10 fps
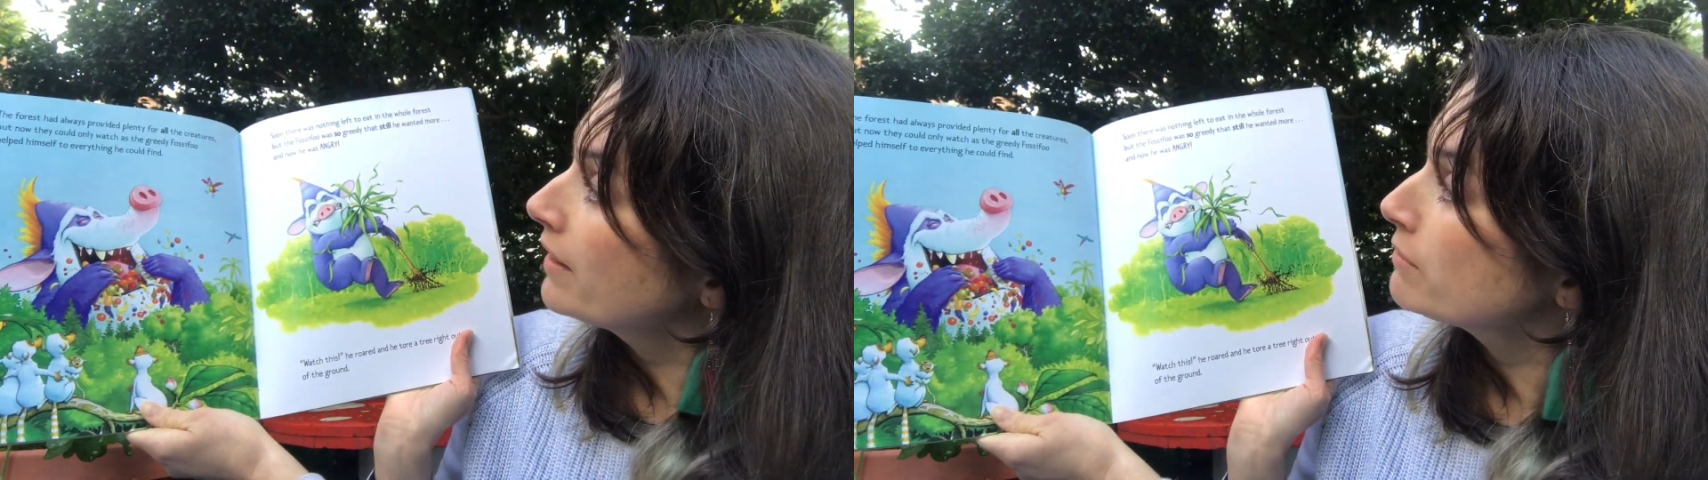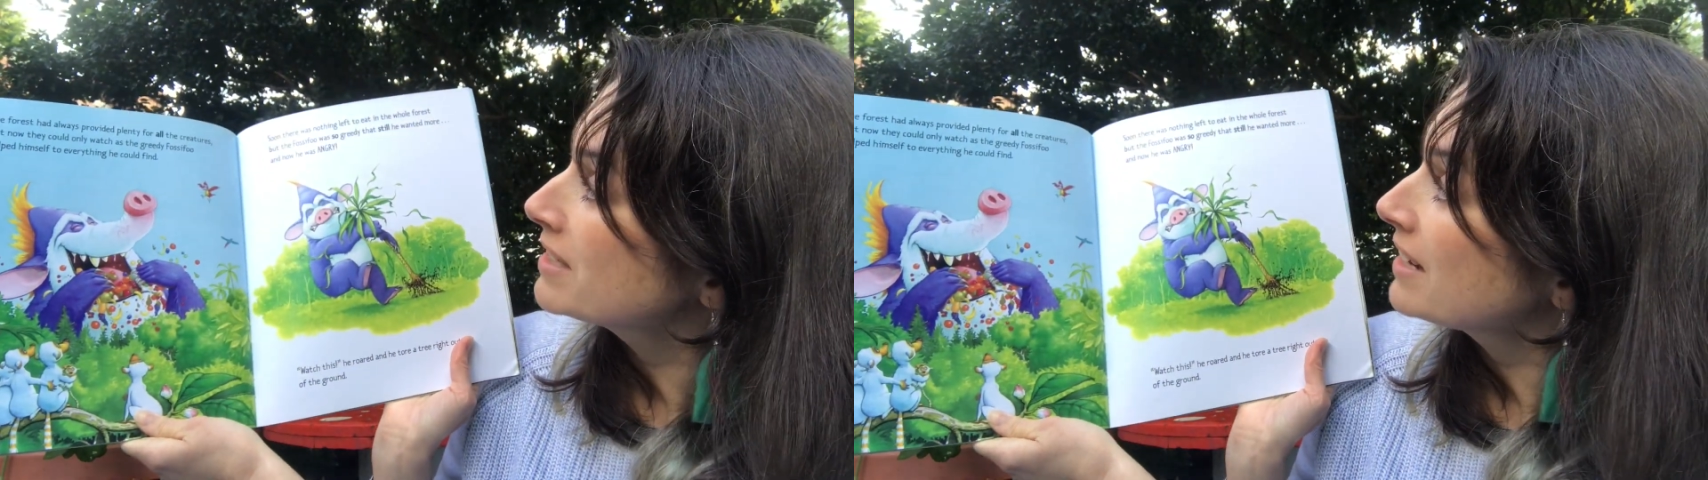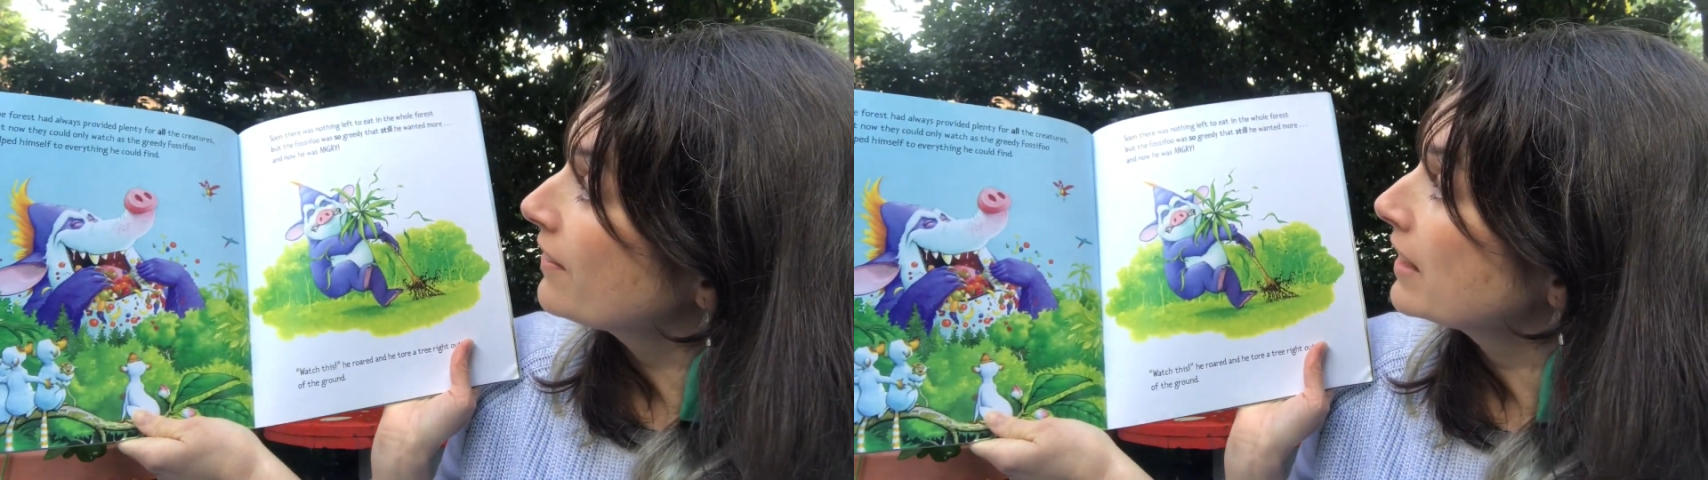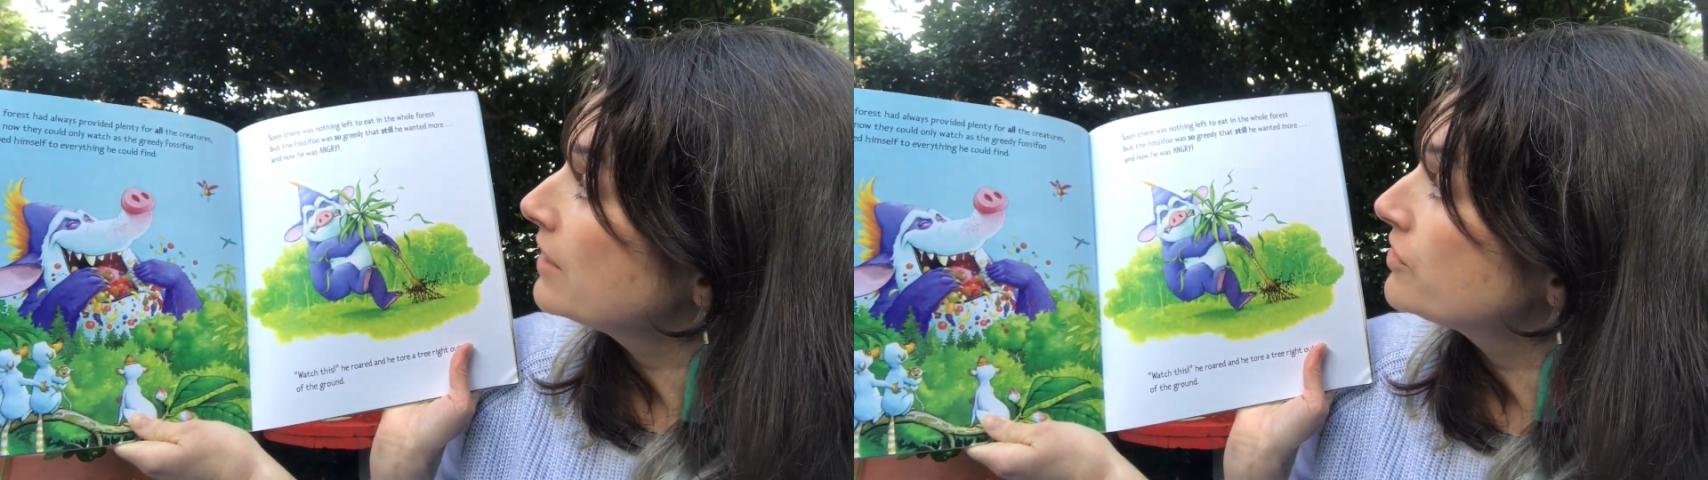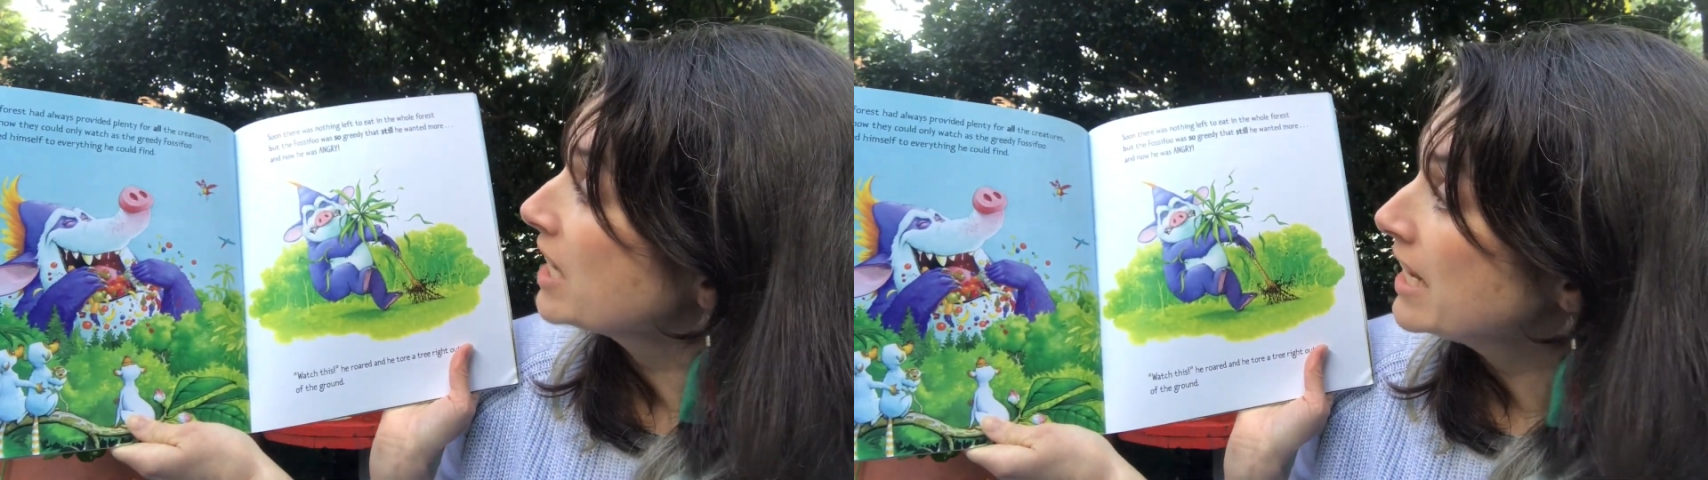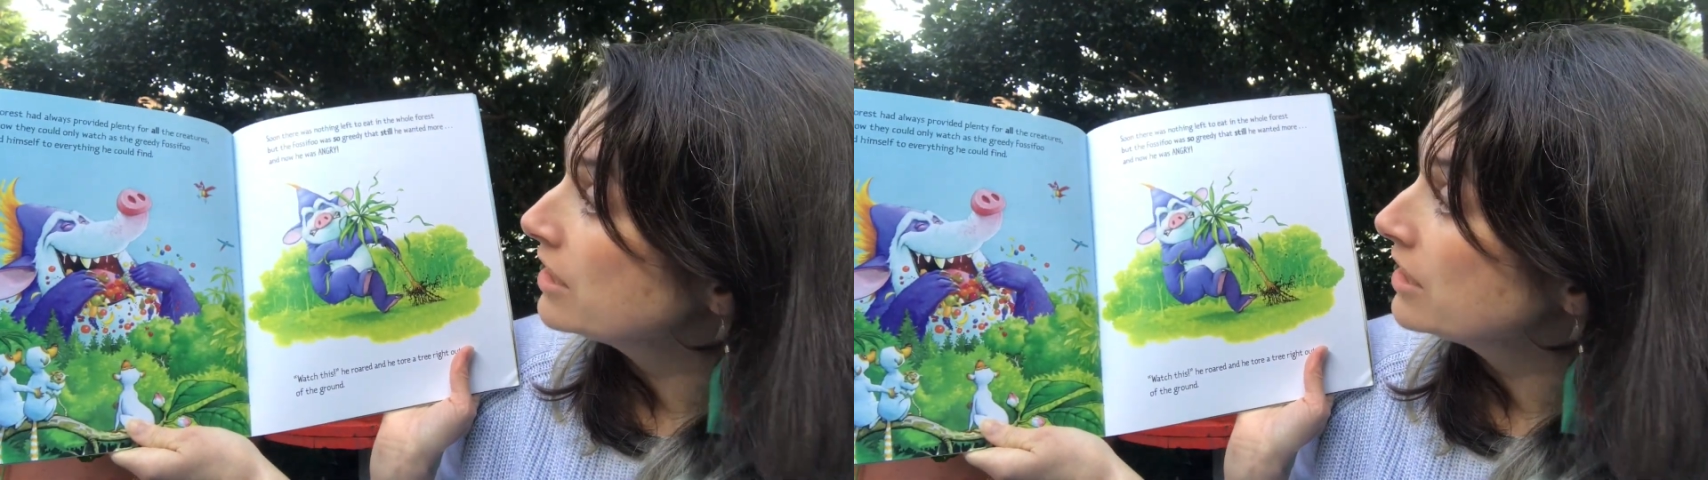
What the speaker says: there was nothing left to eat